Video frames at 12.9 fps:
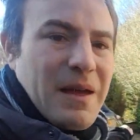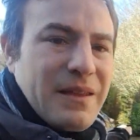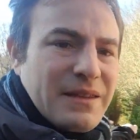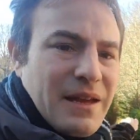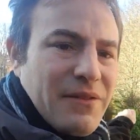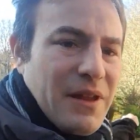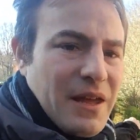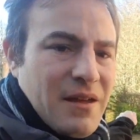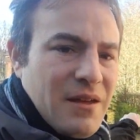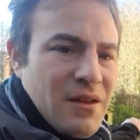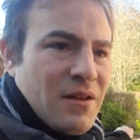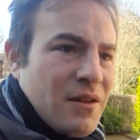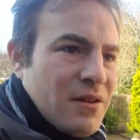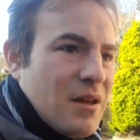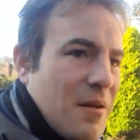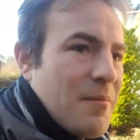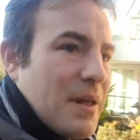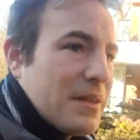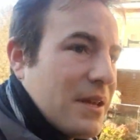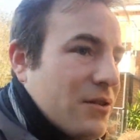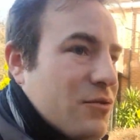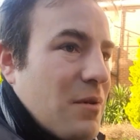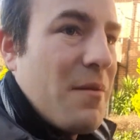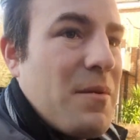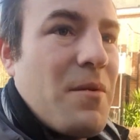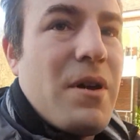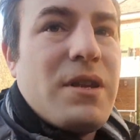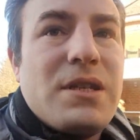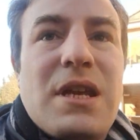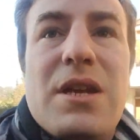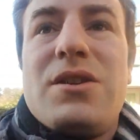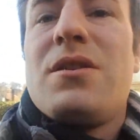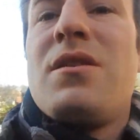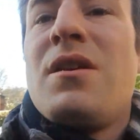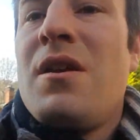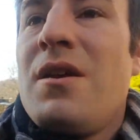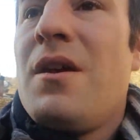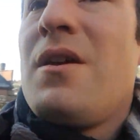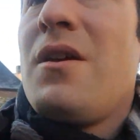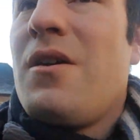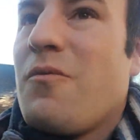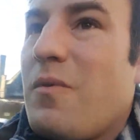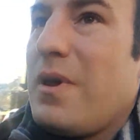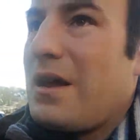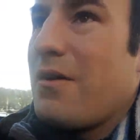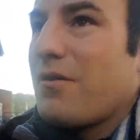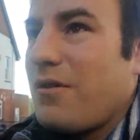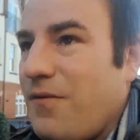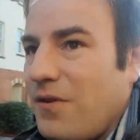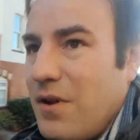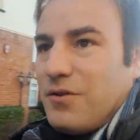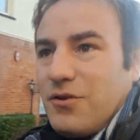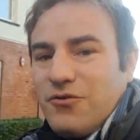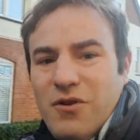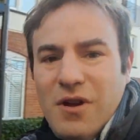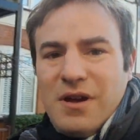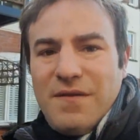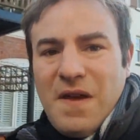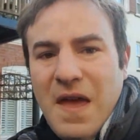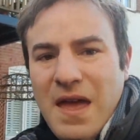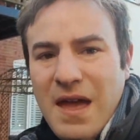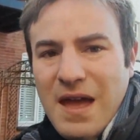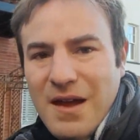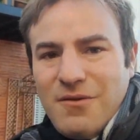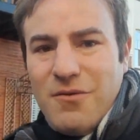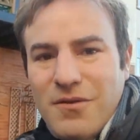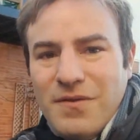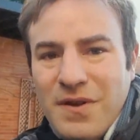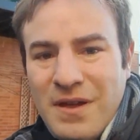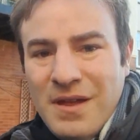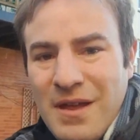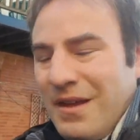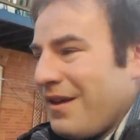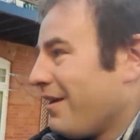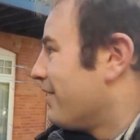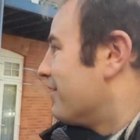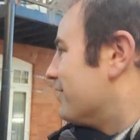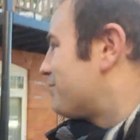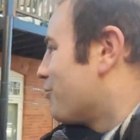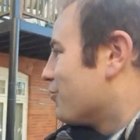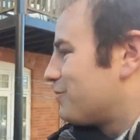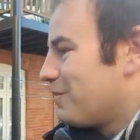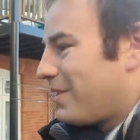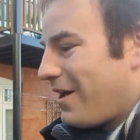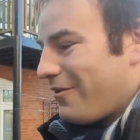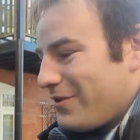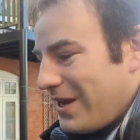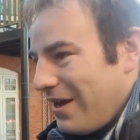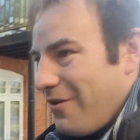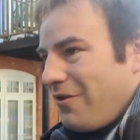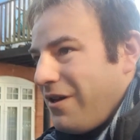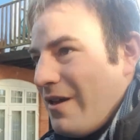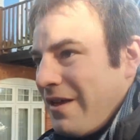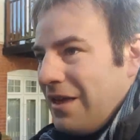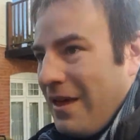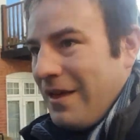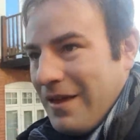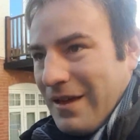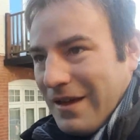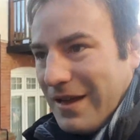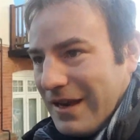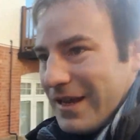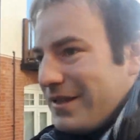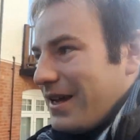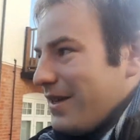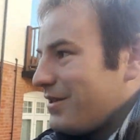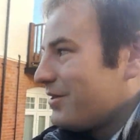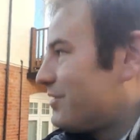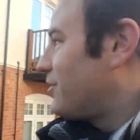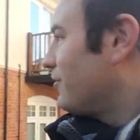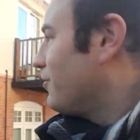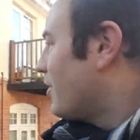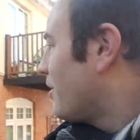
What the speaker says: back down there, come back down to where we were at the station. We're now going to follow the drive out of the Sportsman Hotel, and that takes us to